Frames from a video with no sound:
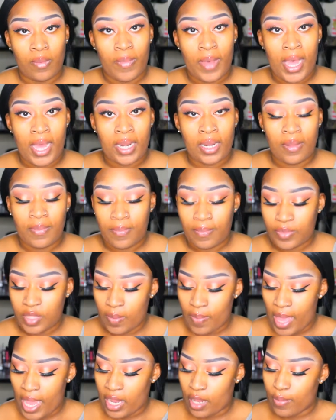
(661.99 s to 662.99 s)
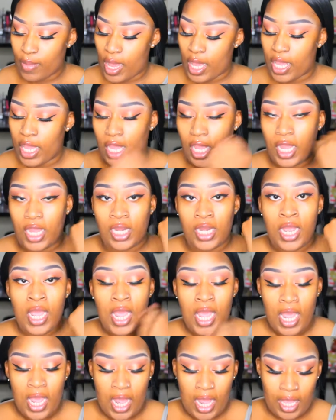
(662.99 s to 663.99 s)
bottom, the back of my hand.
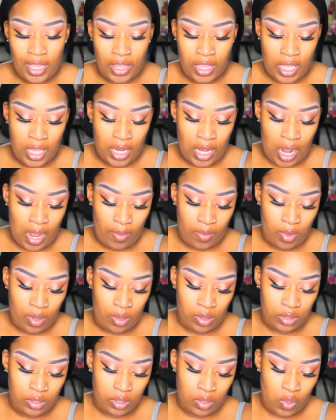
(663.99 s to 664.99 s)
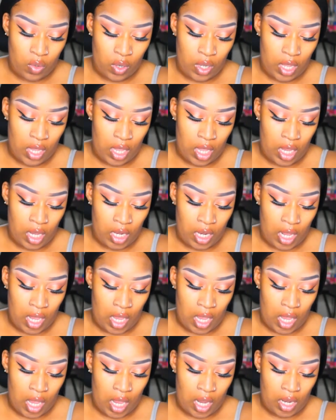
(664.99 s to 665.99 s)
And then I'm going to go ahead
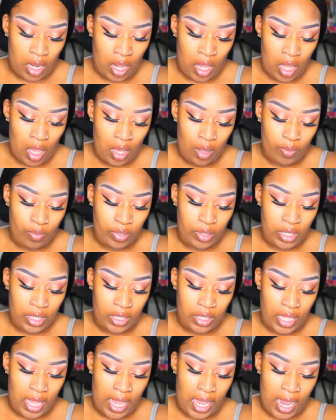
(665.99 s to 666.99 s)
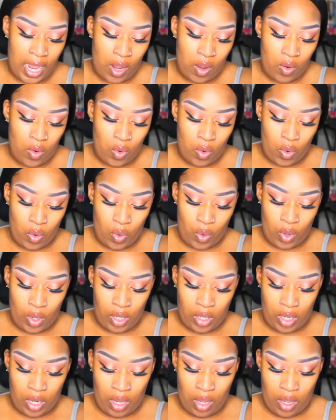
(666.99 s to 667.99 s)
and blend that out
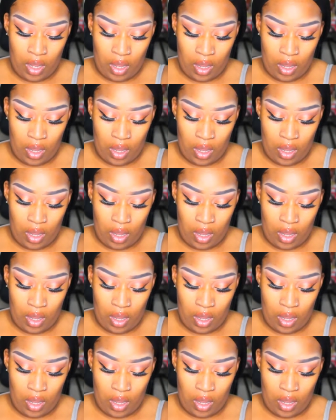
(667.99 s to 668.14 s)
on